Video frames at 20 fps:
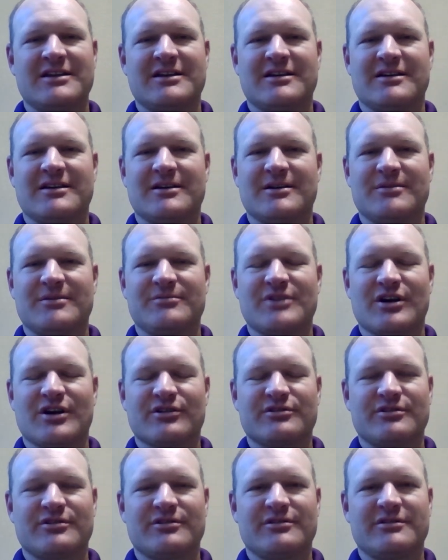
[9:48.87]
Um,
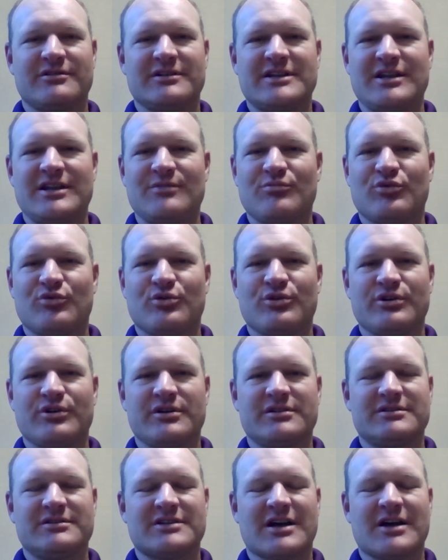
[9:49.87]
Dr. Dean
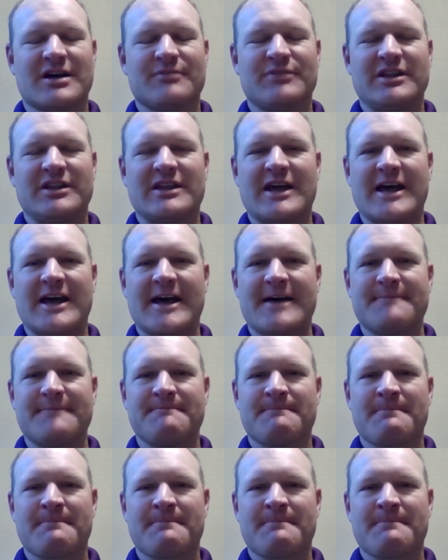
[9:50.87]
Boyd taught me that.